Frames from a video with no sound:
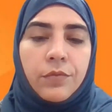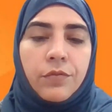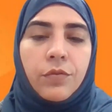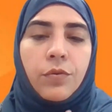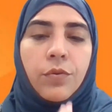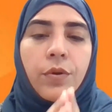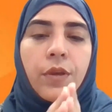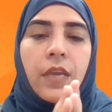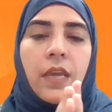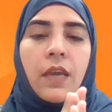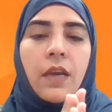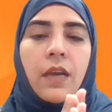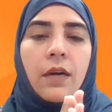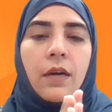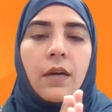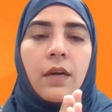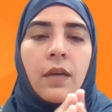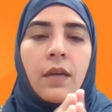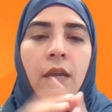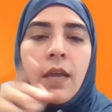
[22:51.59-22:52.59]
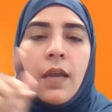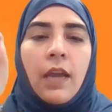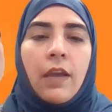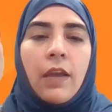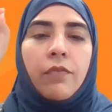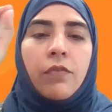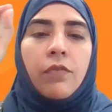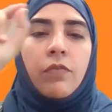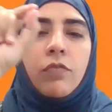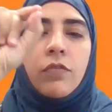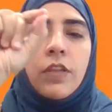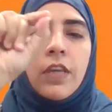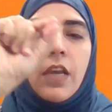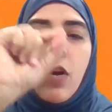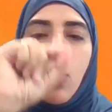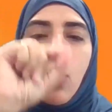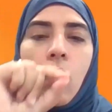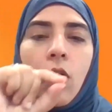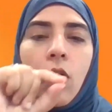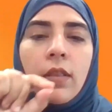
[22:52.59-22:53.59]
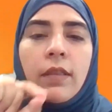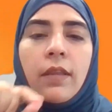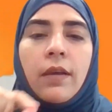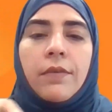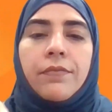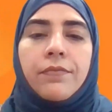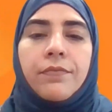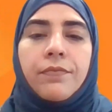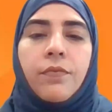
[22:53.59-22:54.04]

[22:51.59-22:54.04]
So here, if you see all the